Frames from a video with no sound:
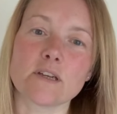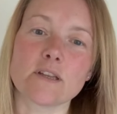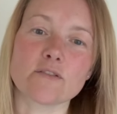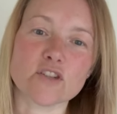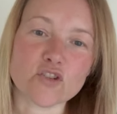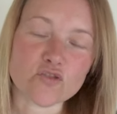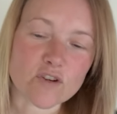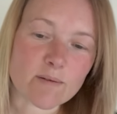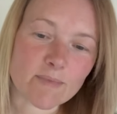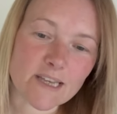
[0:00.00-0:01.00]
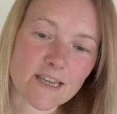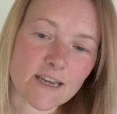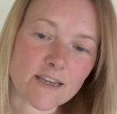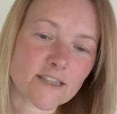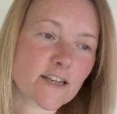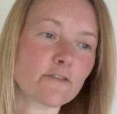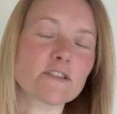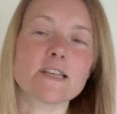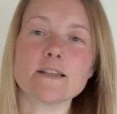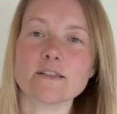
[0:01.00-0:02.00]
They're extremely
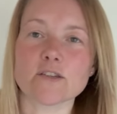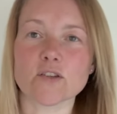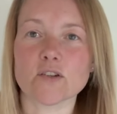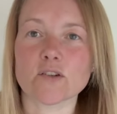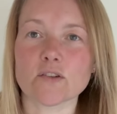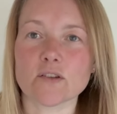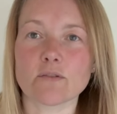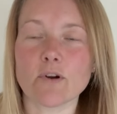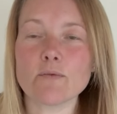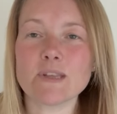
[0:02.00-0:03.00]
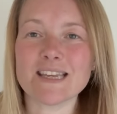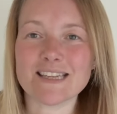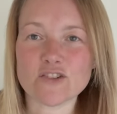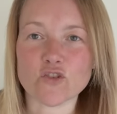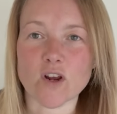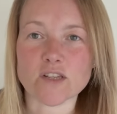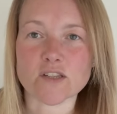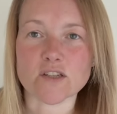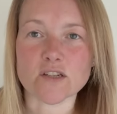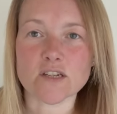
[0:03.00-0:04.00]
self-centered. They're only
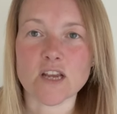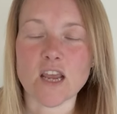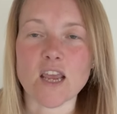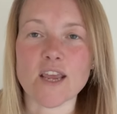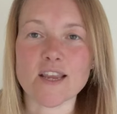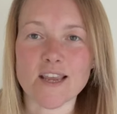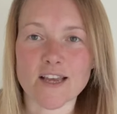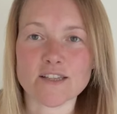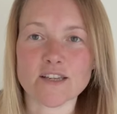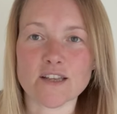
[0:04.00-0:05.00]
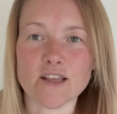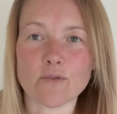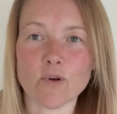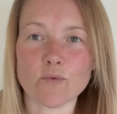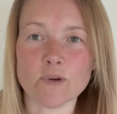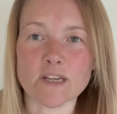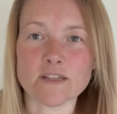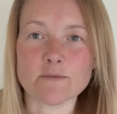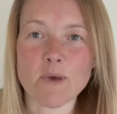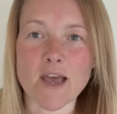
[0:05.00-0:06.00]
interested in getting their own
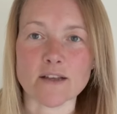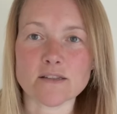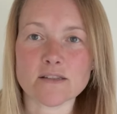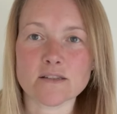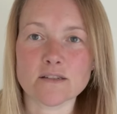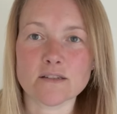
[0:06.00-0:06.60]
needs met.